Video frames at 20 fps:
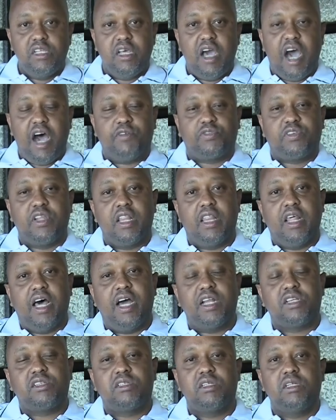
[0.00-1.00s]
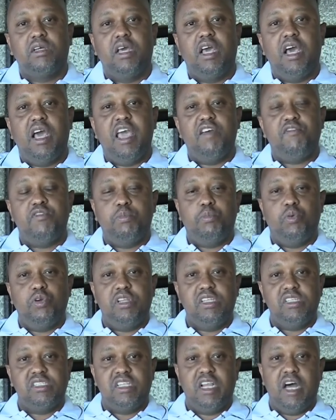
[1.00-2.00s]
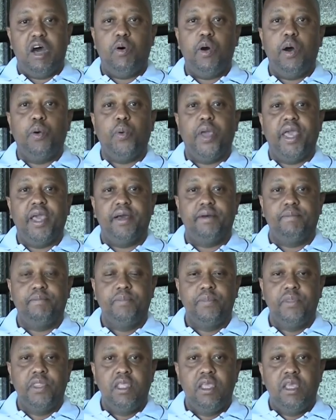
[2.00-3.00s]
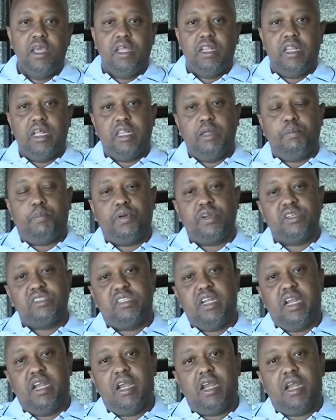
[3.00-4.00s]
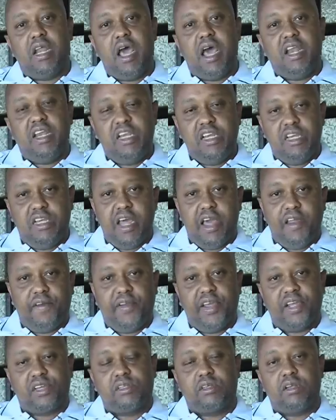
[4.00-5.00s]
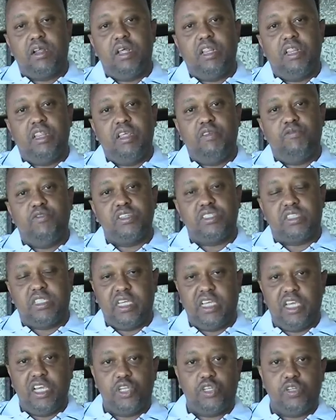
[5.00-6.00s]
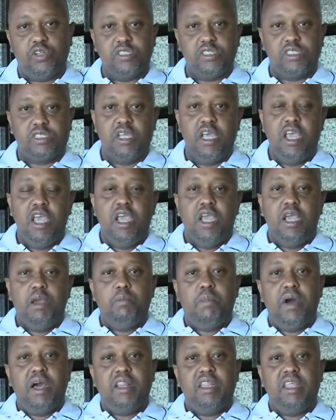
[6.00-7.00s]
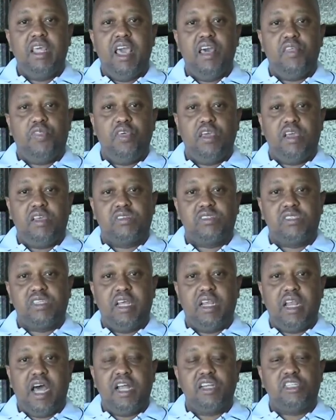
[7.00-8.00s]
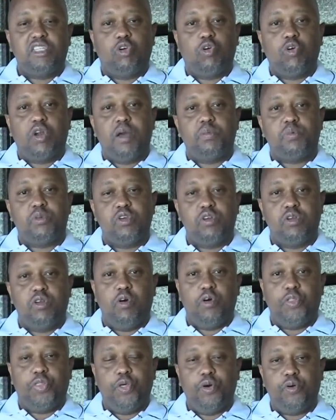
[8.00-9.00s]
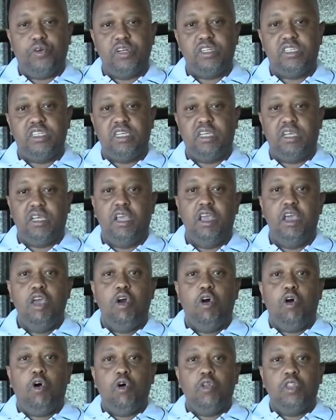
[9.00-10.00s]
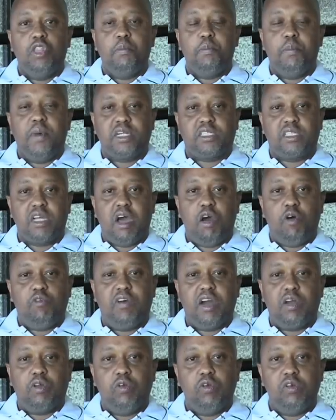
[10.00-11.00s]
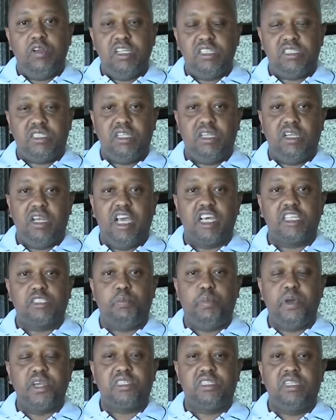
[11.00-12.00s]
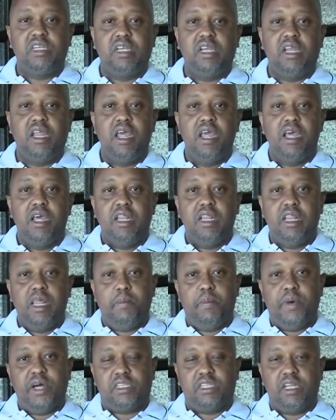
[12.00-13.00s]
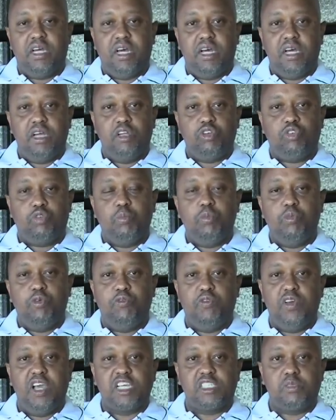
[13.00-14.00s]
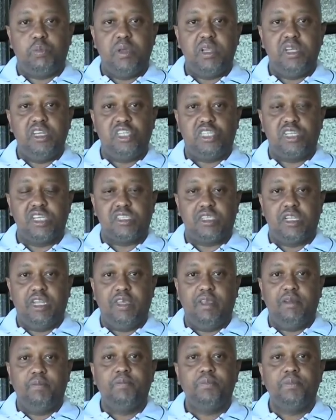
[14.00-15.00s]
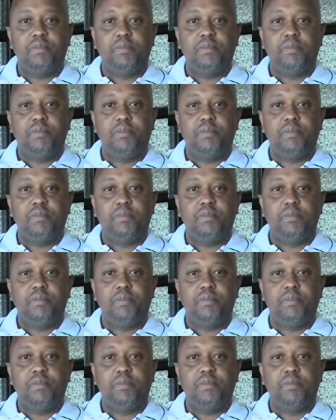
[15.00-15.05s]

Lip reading: After that, everybody is now aware that the President did direct the investigations by the Ethics and Anti-Corruption Authority on the matter of Anglo Leasing, expecting the matter to move expeditiously.